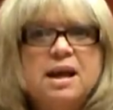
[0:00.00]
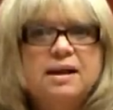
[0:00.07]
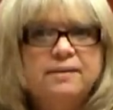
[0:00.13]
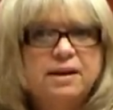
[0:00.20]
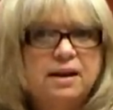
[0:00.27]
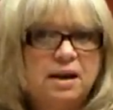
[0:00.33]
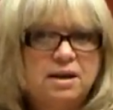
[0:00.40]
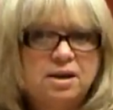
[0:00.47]

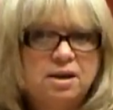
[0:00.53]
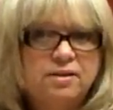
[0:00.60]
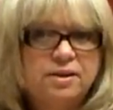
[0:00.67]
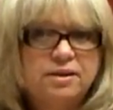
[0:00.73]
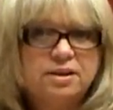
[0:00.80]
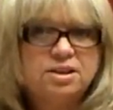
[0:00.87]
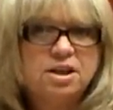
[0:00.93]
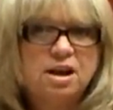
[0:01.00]
and that I know
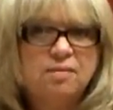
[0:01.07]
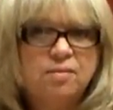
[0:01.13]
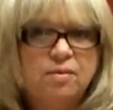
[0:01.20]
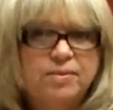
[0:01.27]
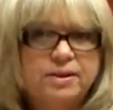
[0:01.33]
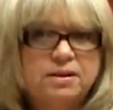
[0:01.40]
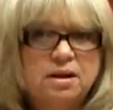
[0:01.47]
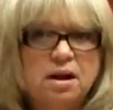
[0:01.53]
that the job
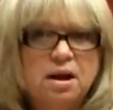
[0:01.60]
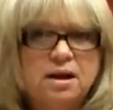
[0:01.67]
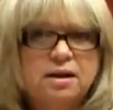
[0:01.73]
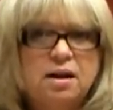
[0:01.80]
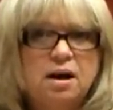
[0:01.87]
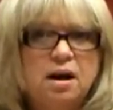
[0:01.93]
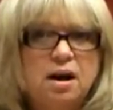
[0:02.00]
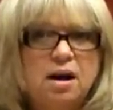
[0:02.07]
will be
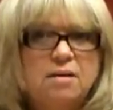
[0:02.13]
done.